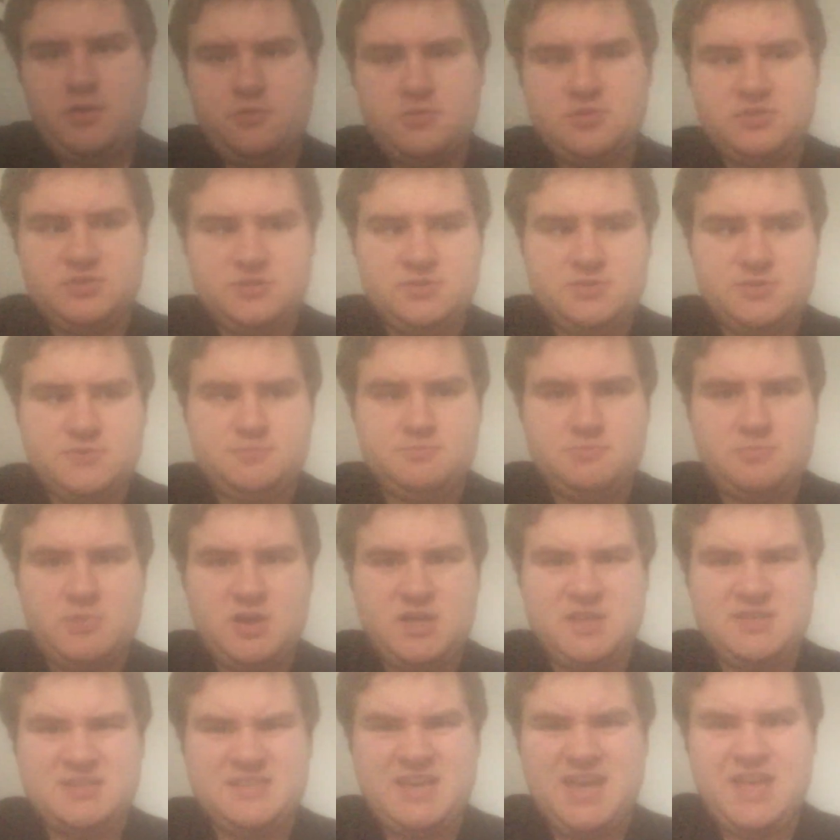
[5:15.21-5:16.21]
as
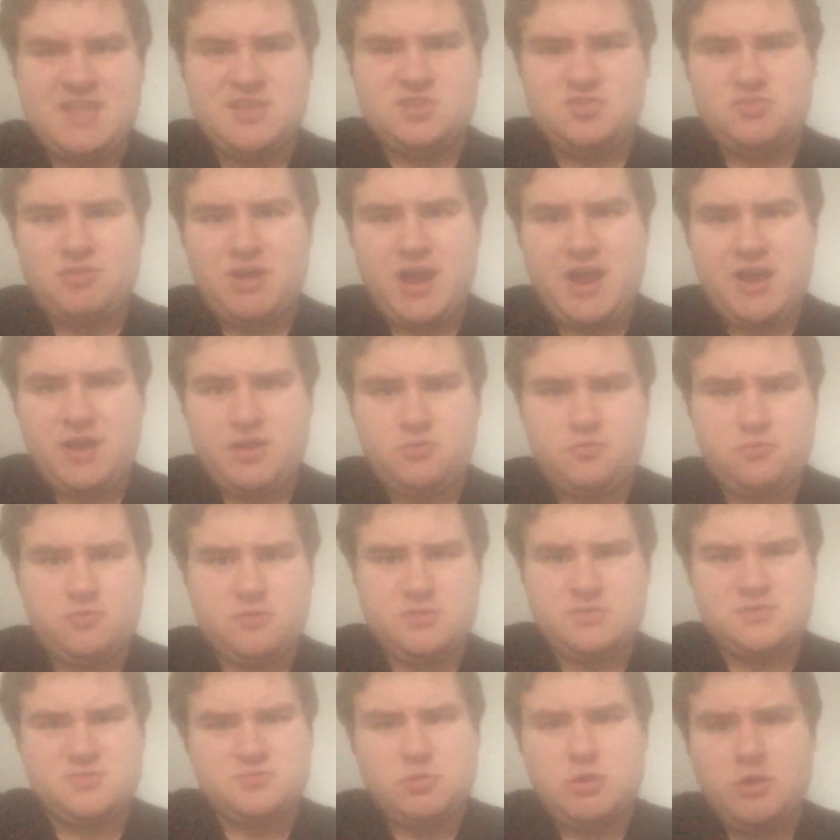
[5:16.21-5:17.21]
a 10 track or
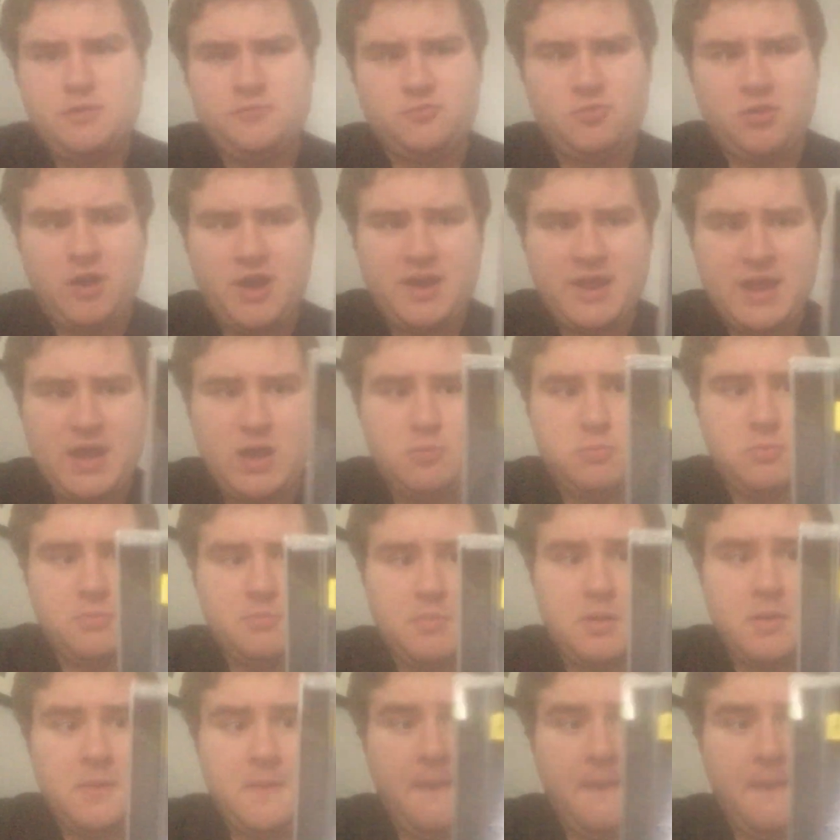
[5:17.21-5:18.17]
12 track album.